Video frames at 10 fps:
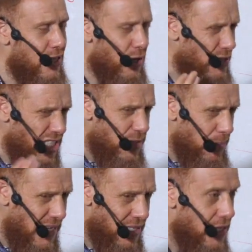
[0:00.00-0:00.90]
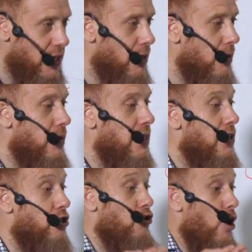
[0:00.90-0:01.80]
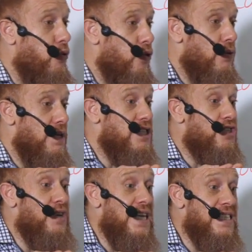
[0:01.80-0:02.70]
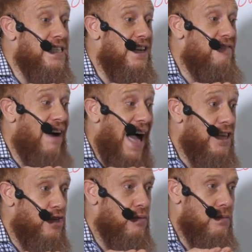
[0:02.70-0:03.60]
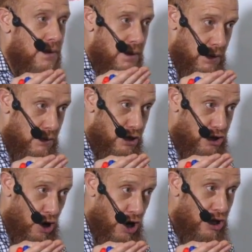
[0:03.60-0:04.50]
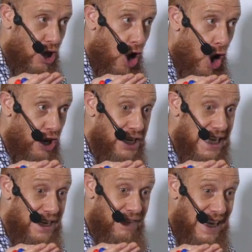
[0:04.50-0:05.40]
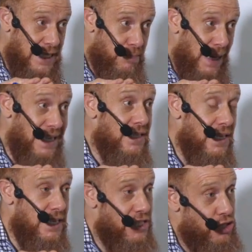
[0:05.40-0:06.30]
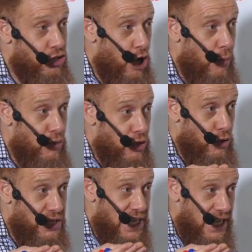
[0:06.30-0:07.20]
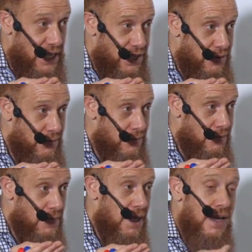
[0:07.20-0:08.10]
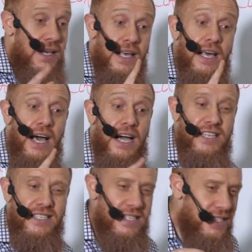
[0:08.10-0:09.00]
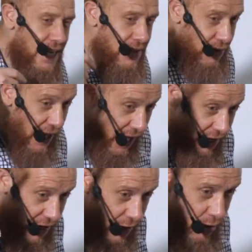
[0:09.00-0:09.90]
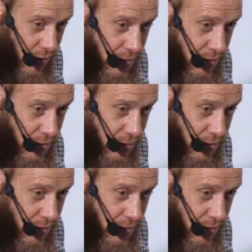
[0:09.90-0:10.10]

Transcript: What does it mean? Growth, increase in value. Return on investment is the term we use in English. And does it say fil akhirah?